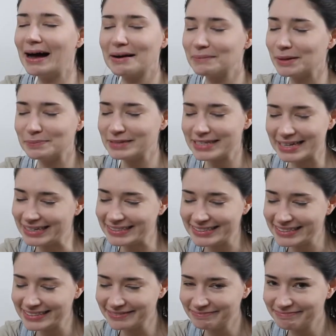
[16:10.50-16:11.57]
I'm
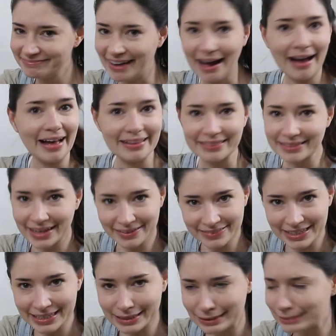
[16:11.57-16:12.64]
obsessed. I love
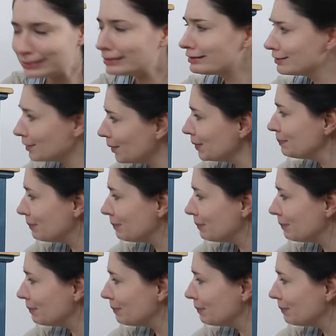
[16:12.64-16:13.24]
it. It's so